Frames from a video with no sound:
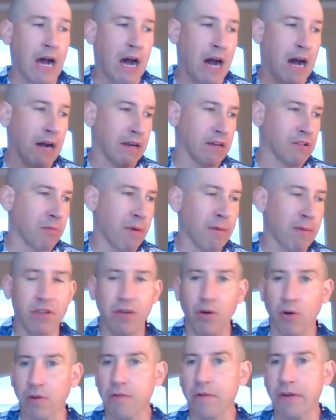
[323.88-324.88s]
Because remember,
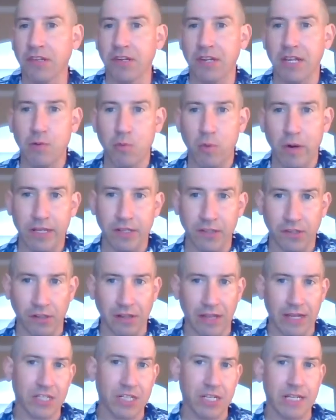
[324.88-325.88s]
the only reason he wins
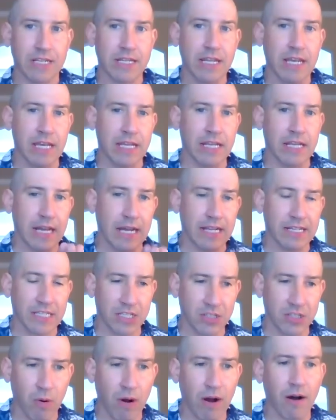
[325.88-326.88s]
election in
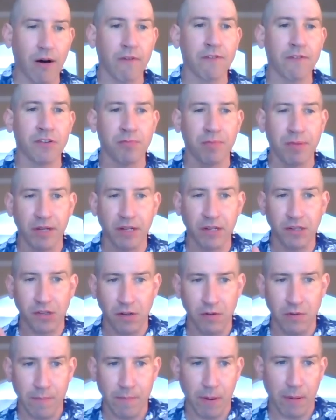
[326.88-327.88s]
1912 is because
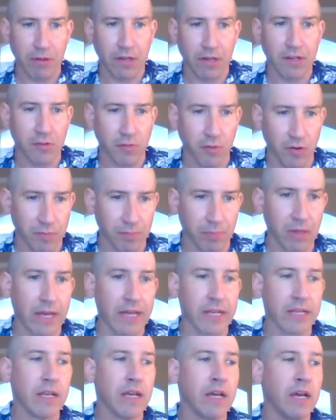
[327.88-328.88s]
the Republicans were
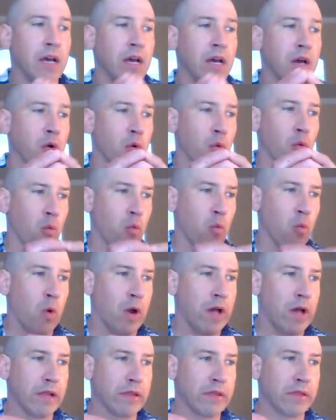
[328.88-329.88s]
split,
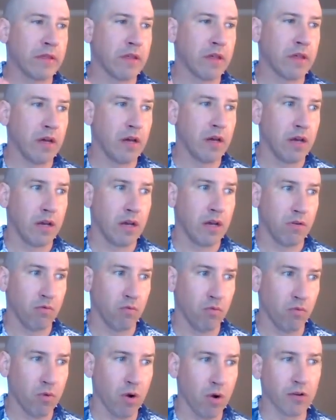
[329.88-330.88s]
with
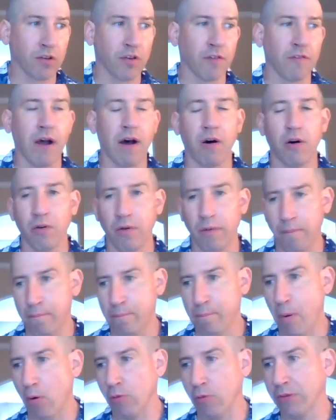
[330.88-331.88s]
Roosevelt
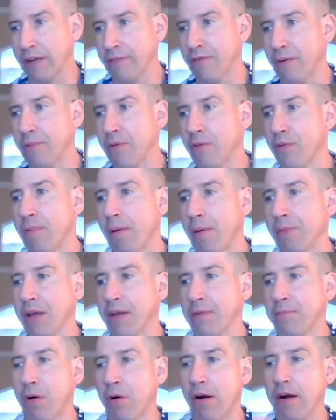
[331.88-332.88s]
bolting from the
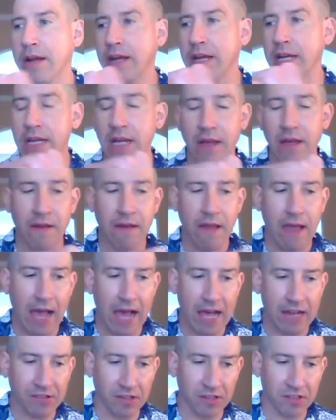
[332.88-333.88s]
Republican Party
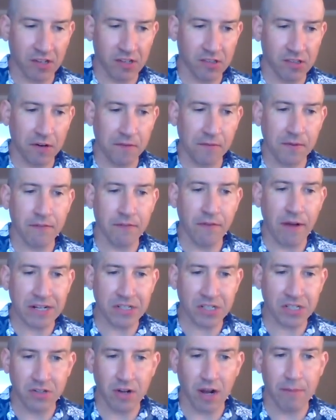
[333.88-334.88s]
as its conservative
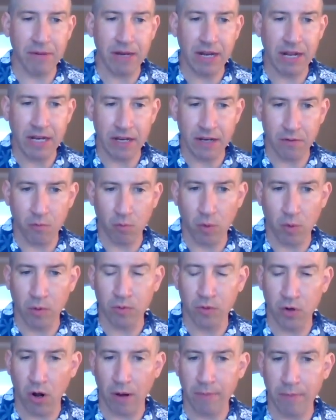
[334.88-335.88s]
faction dominated and
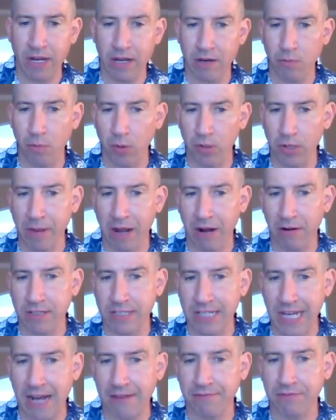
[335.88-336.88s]
nominated William
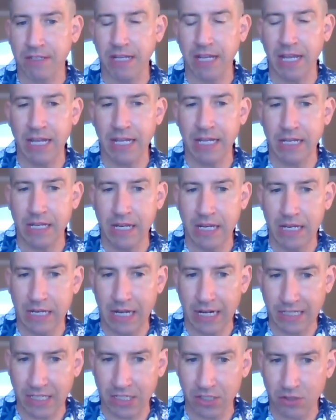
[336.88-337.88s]
Howard Taft in
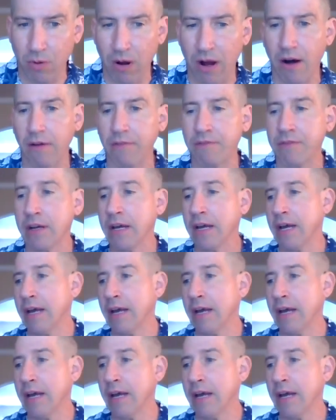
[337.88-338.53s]
1912.